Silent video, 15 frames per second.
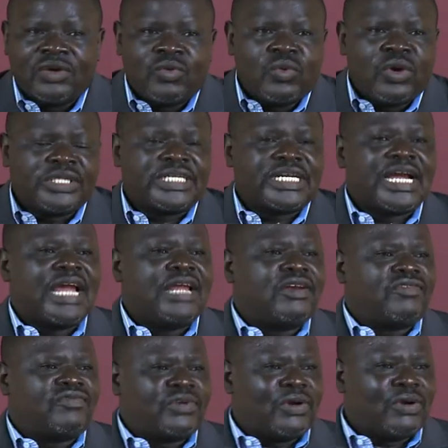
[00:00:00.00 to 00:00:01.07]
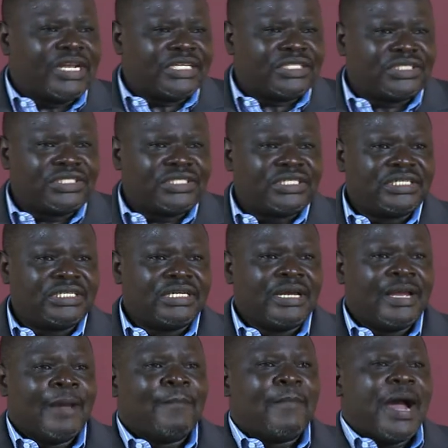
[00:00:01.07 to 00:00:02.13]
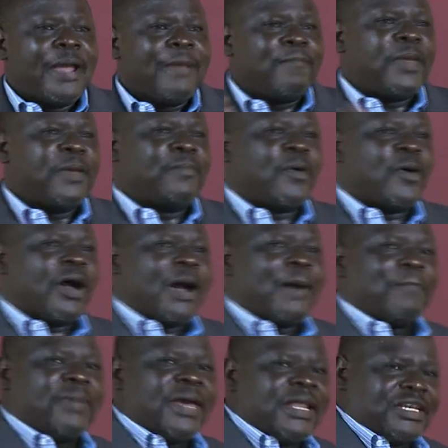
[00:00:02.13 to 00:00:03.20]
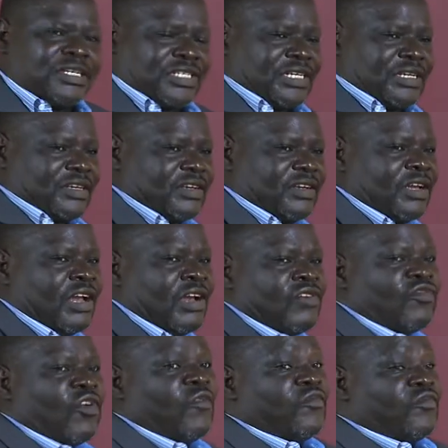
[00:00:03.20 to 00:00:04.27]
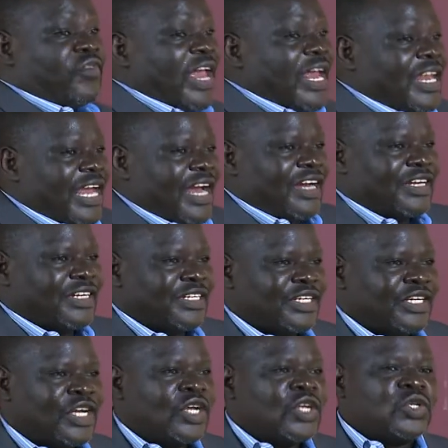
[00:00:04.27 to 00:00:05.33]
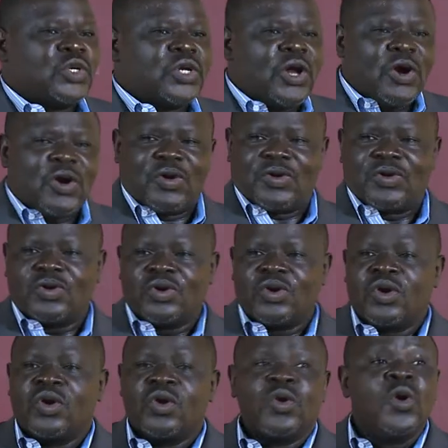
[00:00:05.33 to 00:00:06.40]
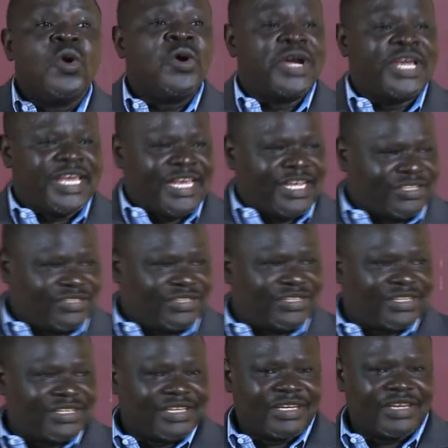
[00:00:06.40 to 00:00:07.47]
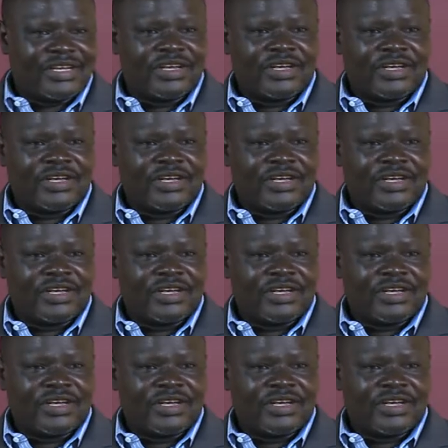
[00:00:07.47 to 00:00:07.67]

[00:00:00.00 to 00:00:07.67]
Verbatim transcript: What kind of knowledge? My people are perishing for failure to know who He is,